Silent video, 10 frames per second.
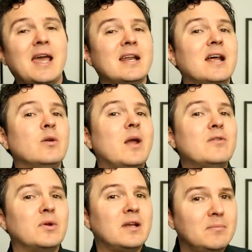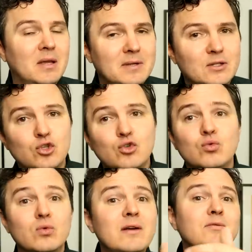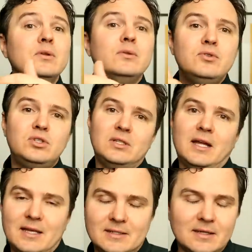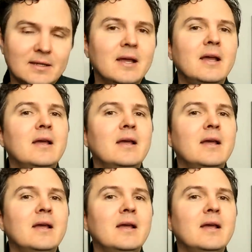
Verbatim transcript: and an unwavering commitment to revolutionizing